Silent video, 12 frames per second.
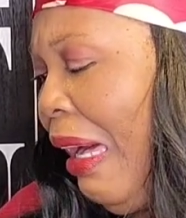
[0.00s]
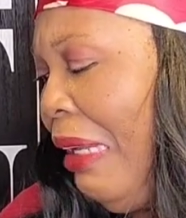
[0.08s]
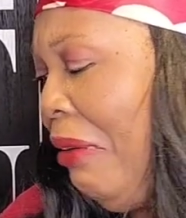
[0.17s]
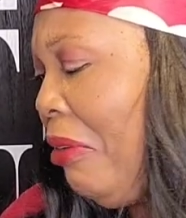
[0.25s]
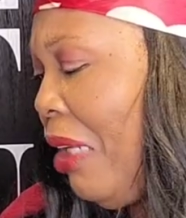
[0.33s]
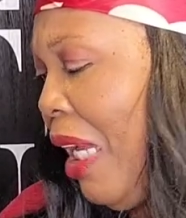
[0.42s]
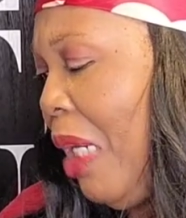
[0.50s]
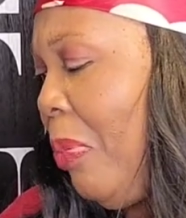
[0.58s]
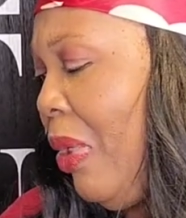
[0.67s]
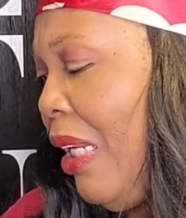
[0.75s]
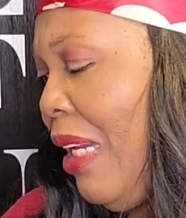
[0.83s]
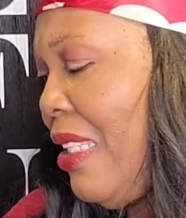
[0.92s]
I don't know how to
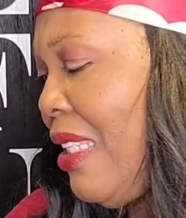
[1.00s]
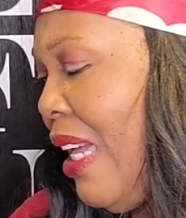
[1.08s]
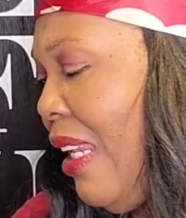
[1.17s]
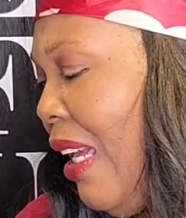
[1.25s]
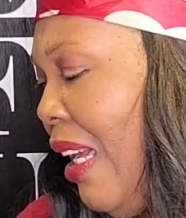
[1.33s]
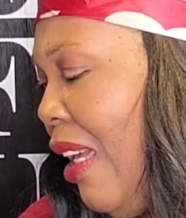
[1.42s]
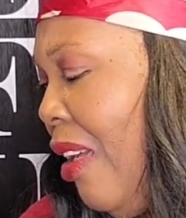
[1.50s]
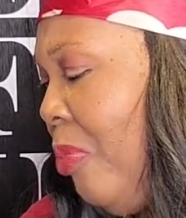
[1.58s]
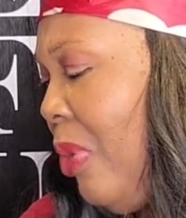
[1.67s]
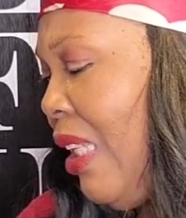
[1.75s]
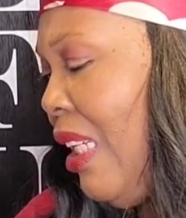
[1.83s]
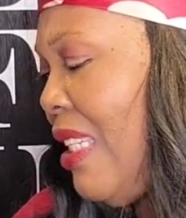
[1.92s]
pronounce that
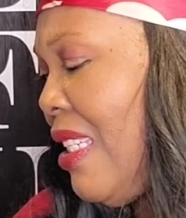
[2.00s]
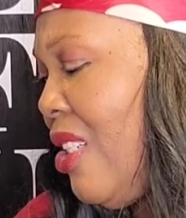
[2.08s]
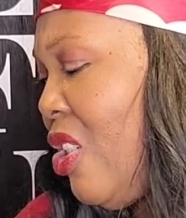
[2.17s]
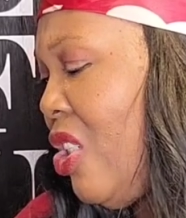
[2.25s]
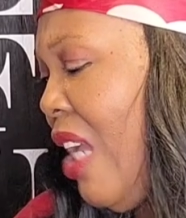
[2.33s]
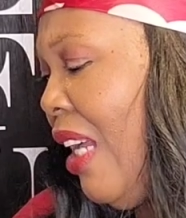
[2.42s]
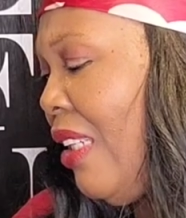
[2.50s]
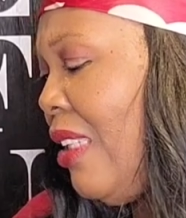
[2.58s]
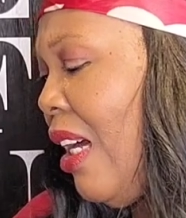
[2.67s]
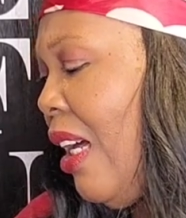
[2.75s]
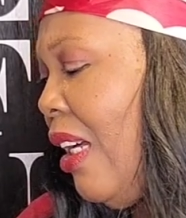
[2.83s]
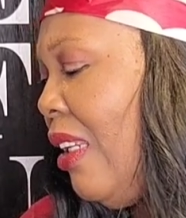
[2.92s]
name, but then it says
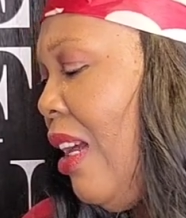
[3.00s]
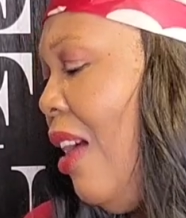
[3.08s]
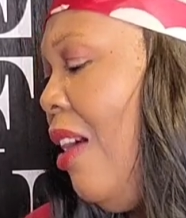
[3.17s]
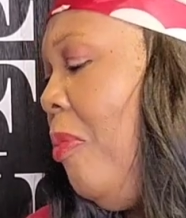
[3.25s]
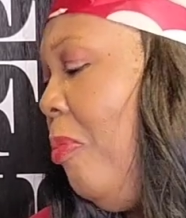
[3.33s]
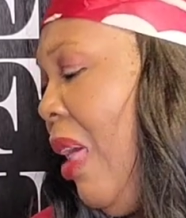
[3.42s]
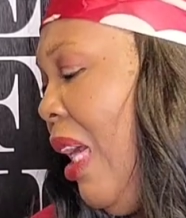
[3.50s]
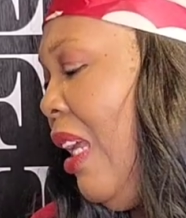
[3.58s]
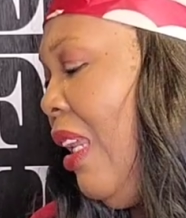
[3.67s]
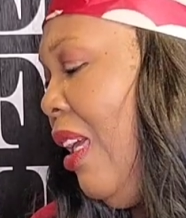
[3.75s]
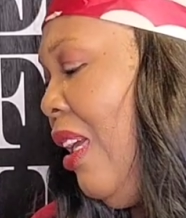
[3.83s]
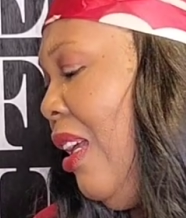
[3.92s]
Shandong,
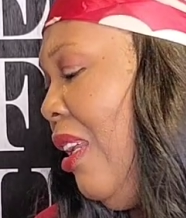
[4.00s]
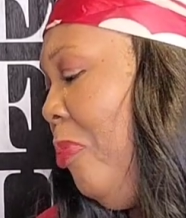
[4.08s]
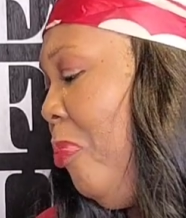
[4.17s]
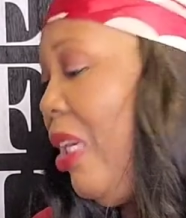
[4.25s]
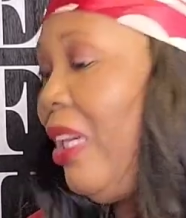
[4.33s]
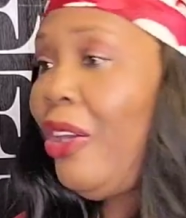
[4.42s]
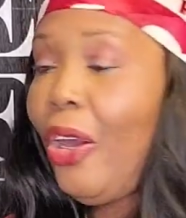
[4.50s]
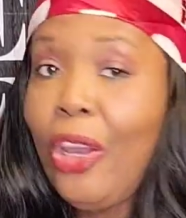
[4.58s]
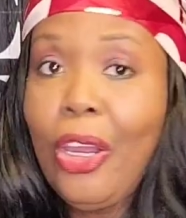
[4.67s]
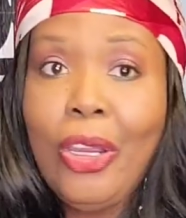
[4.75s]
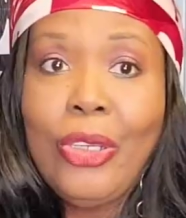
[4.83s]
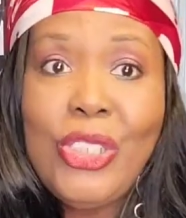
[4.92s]
made in
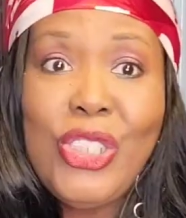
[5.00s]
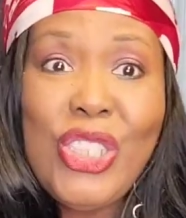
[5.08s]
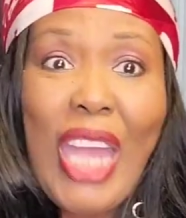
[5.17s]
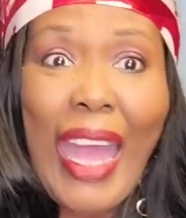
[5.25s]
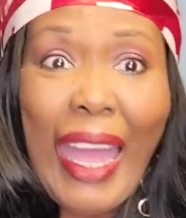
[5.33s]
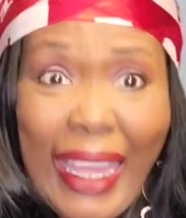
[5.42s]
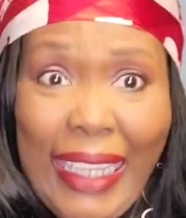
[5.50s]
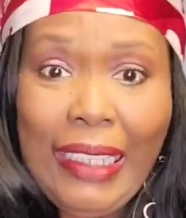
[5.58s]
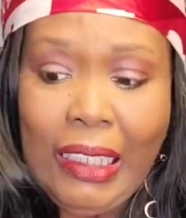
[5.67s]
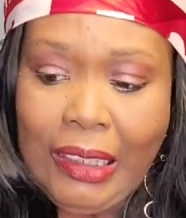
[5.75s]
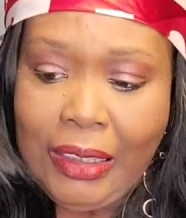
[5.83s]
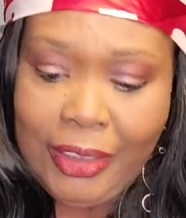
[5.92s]
PR
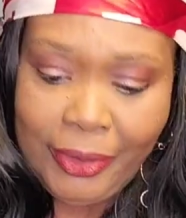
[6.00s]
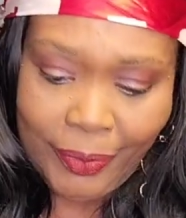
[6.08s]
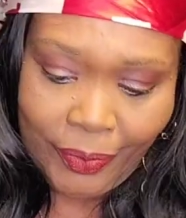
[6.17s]
China.